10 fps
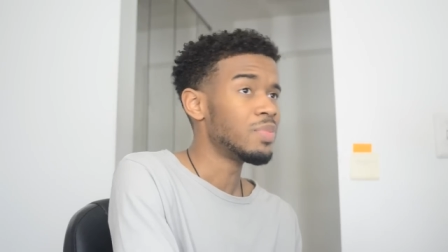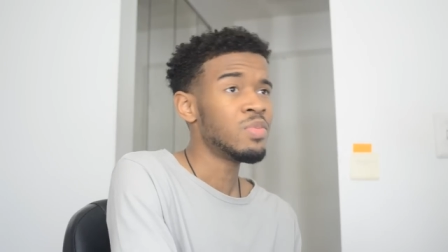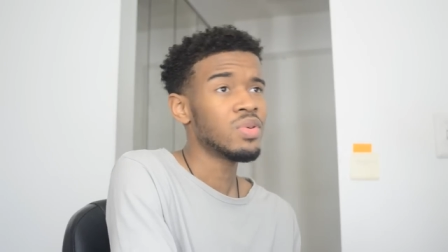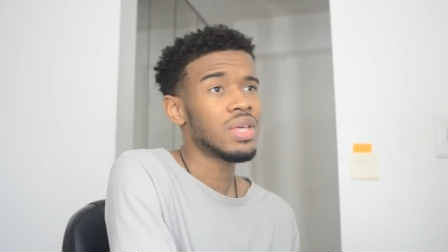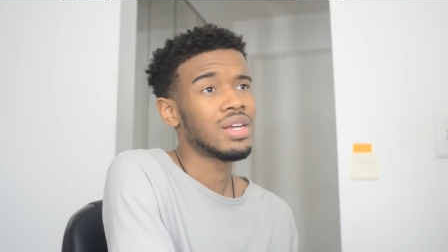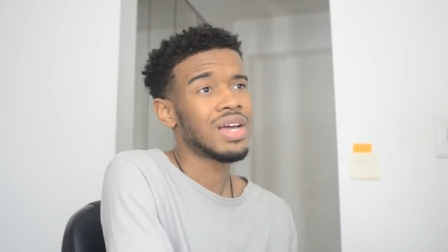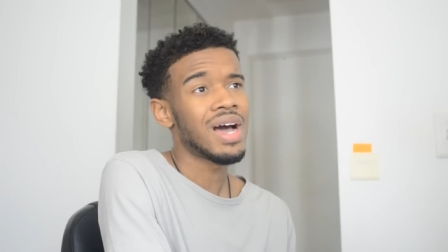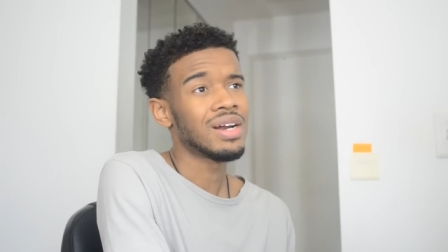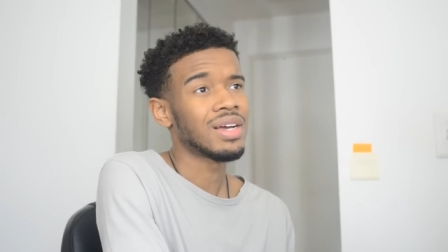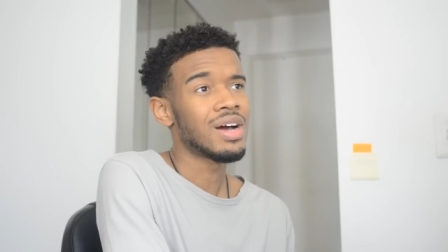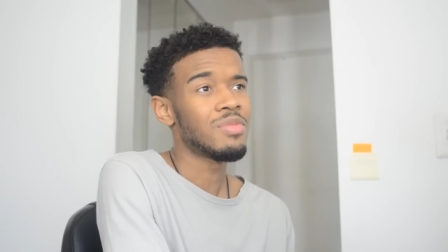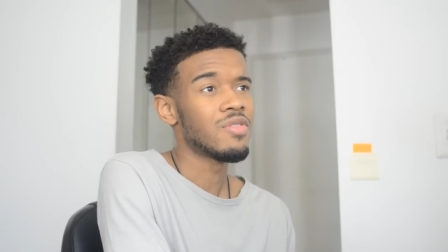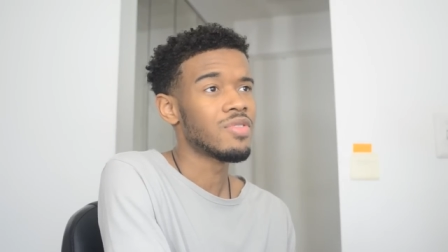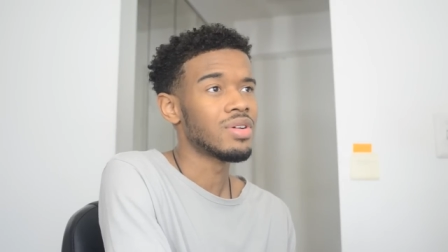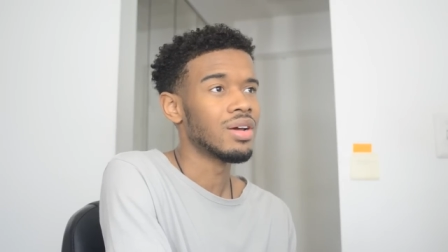The people that kind of come
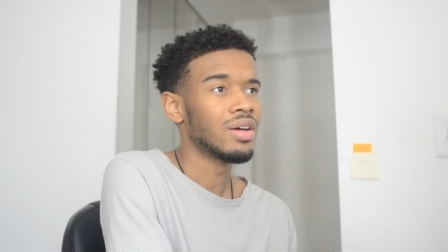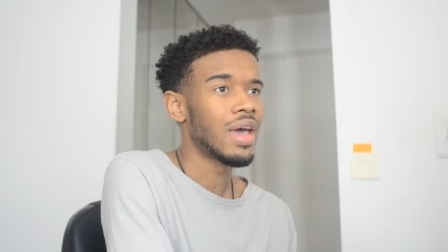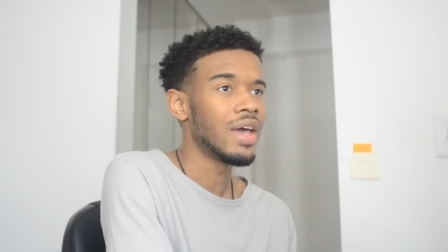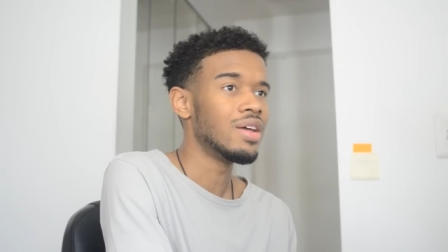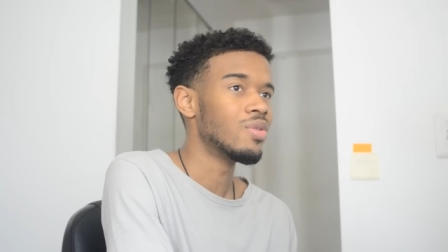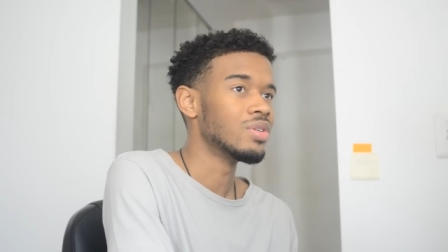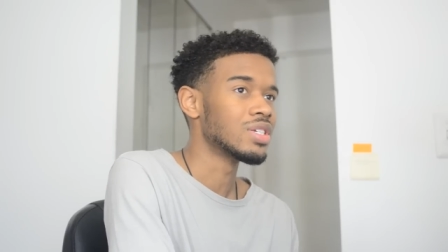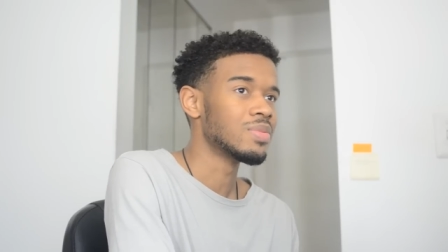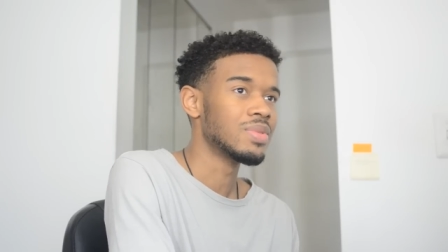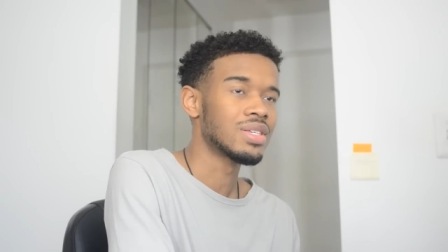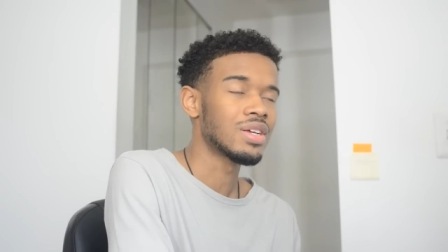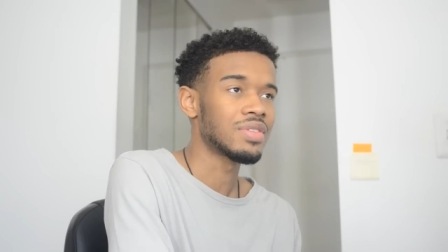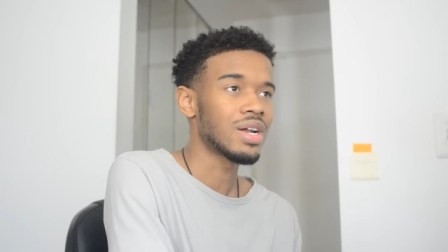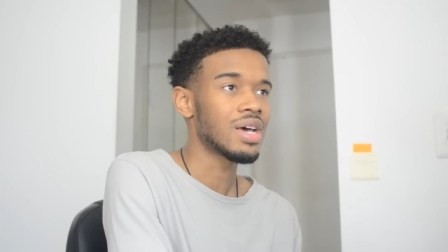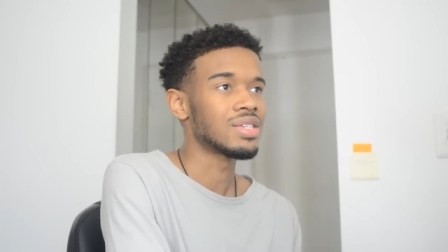over to hate on some of the
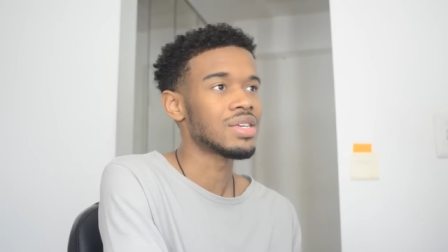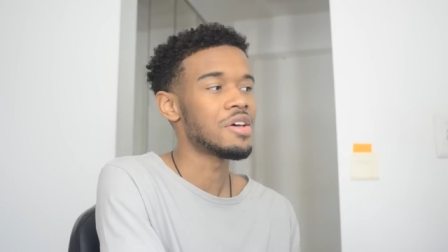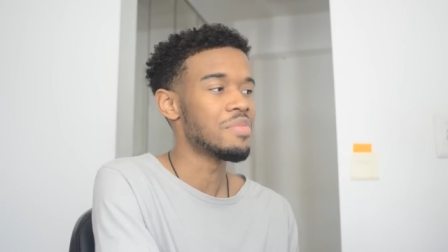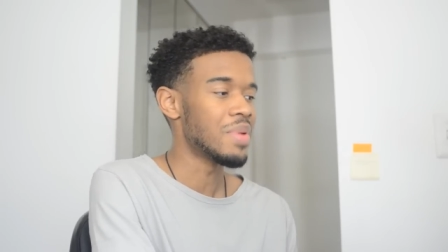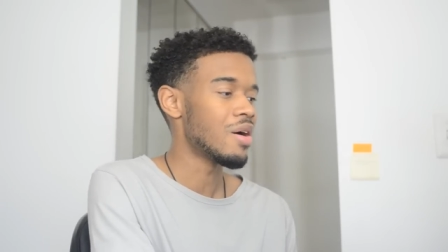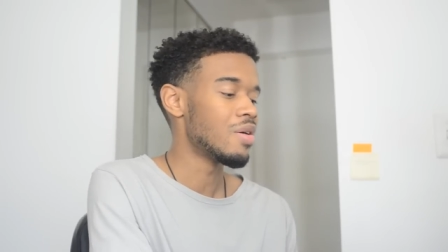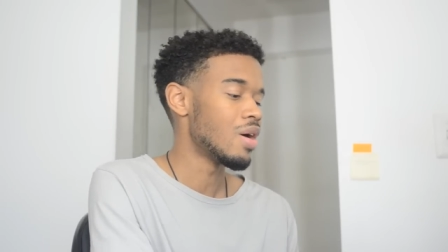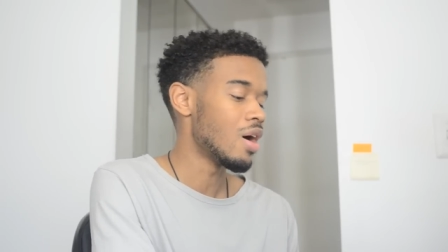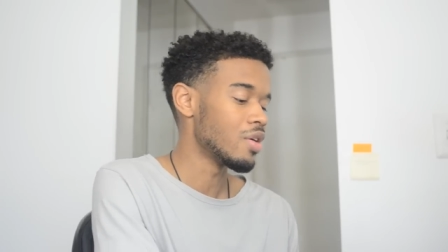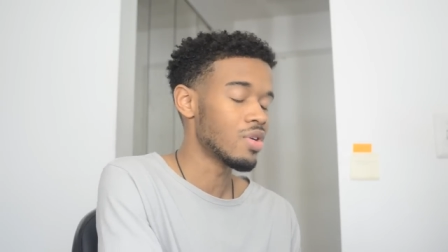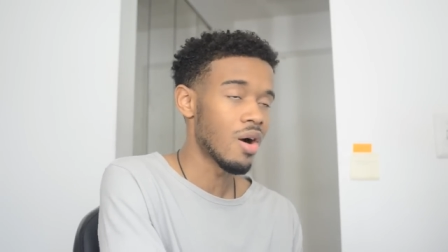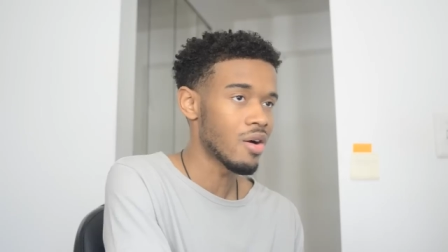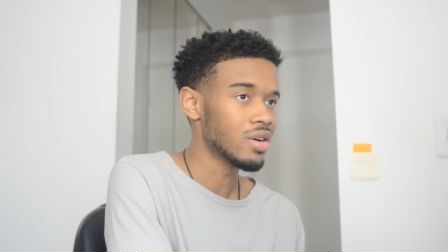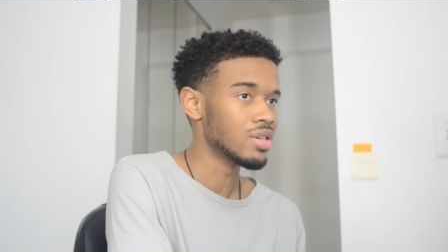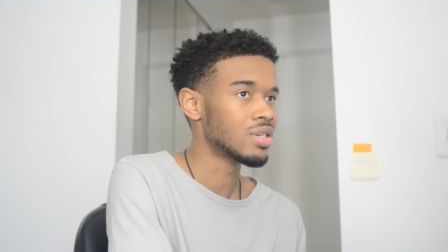stuff that I say about other
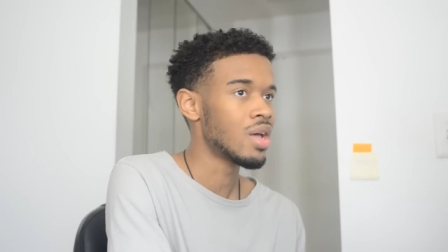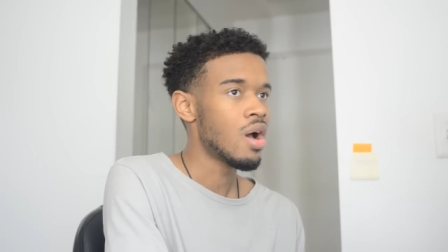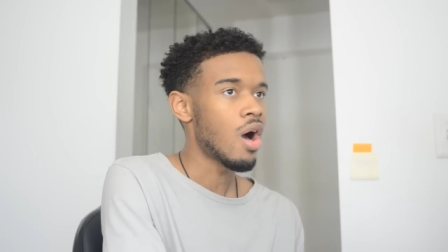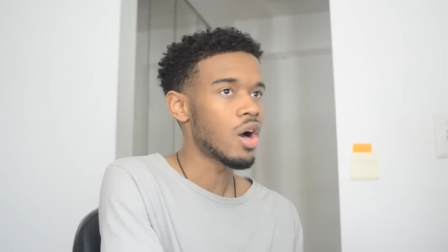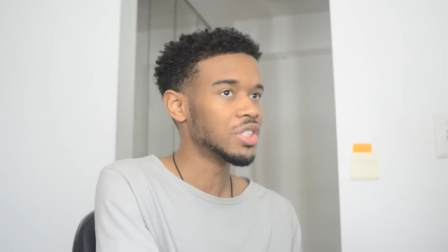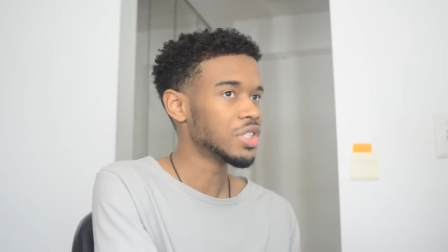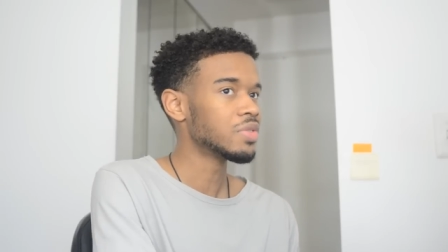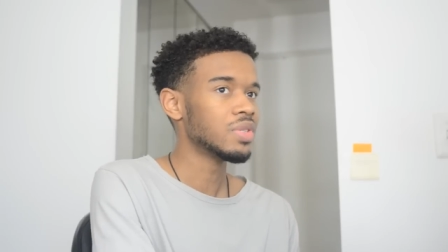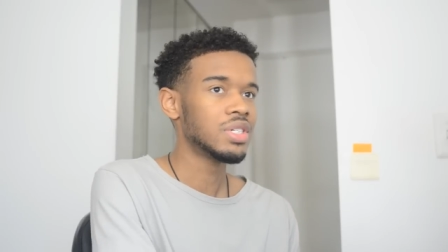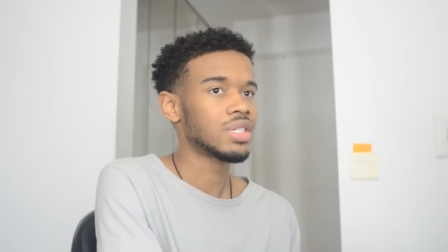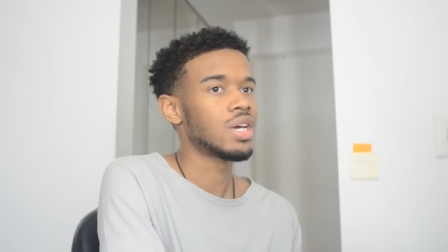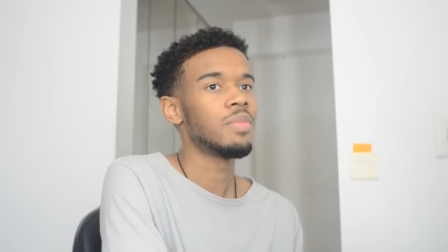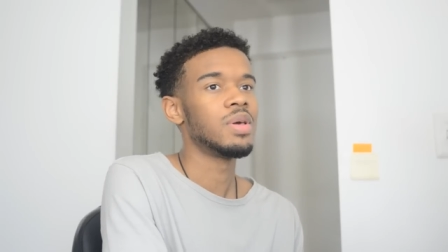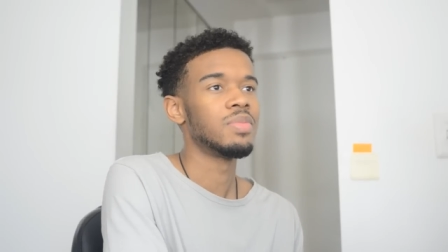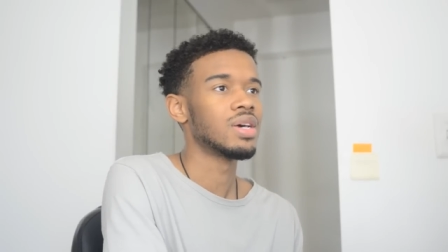artists are generally just
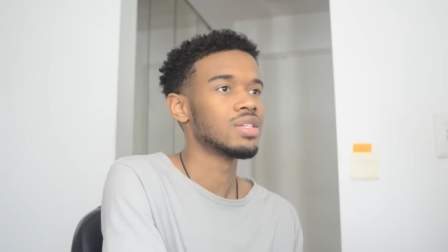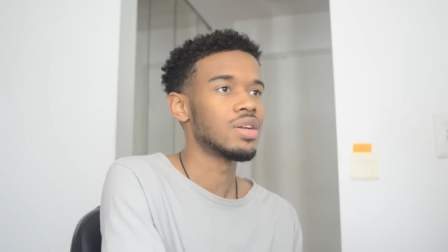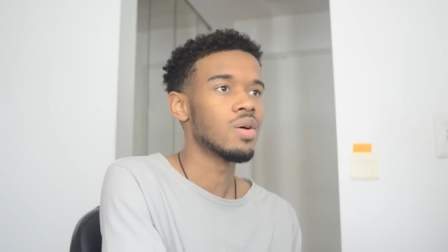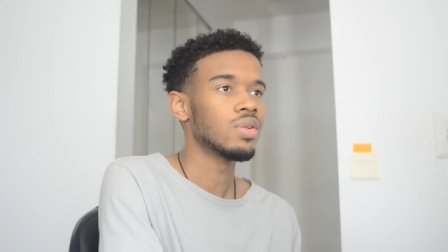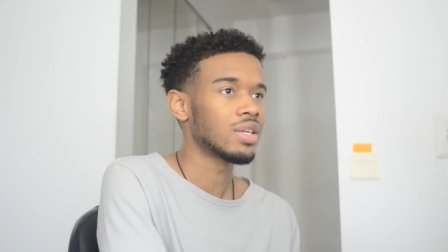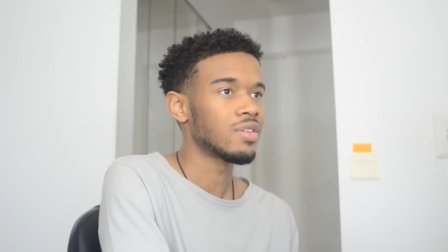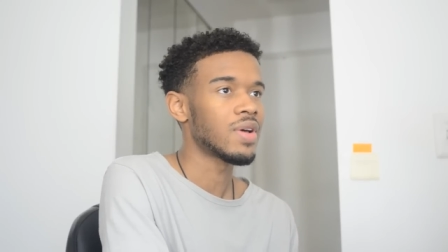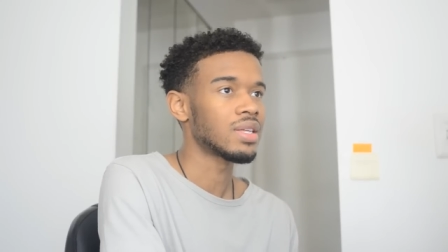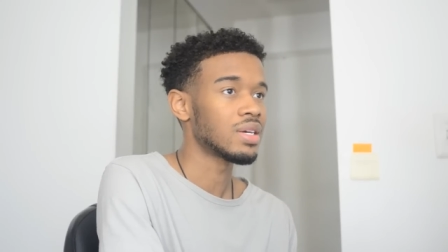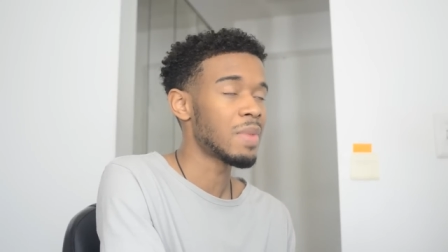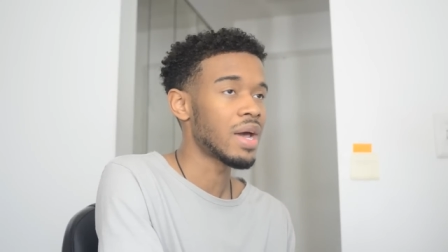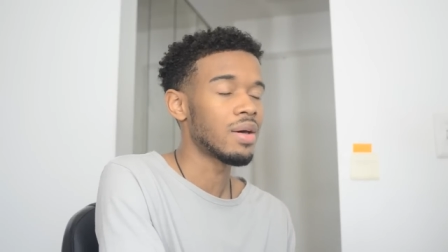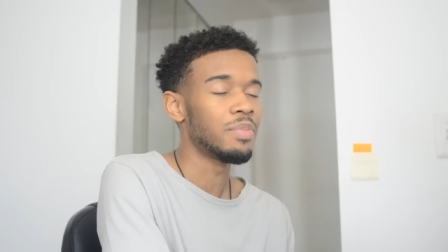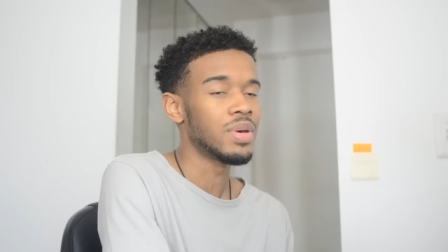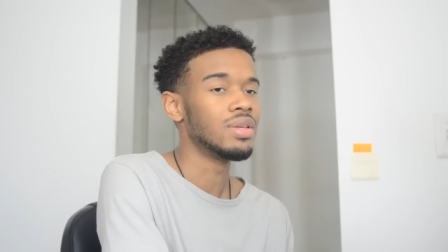coming because they don't like the fact that my
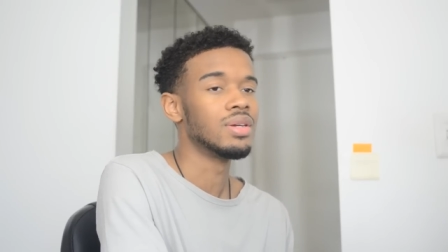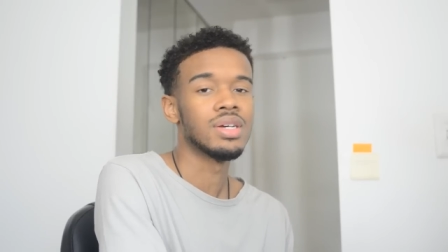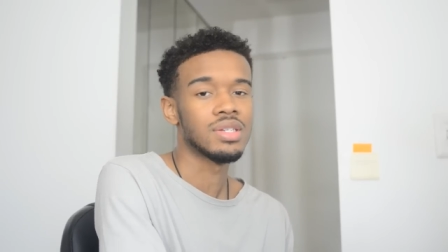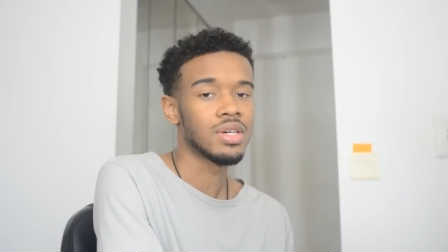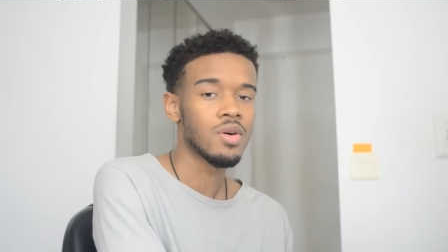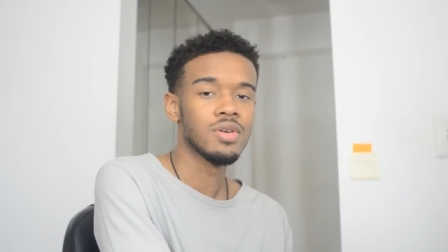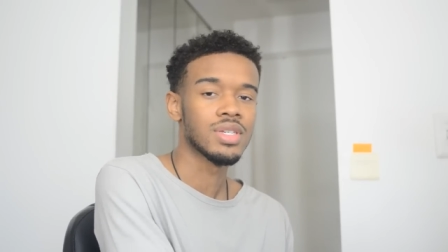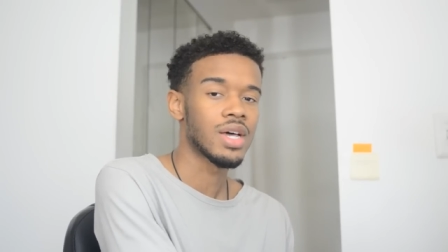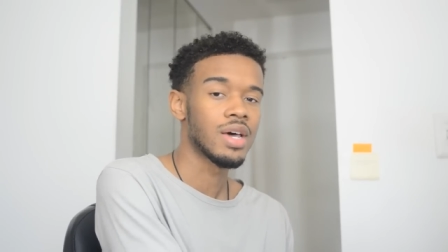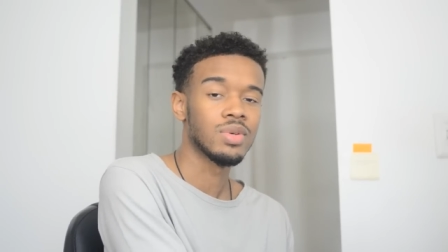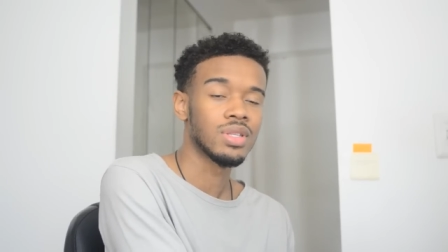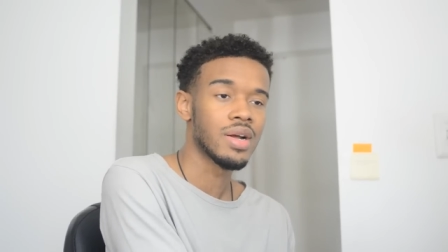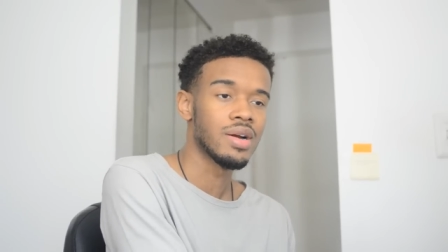opinion doesn't coincide with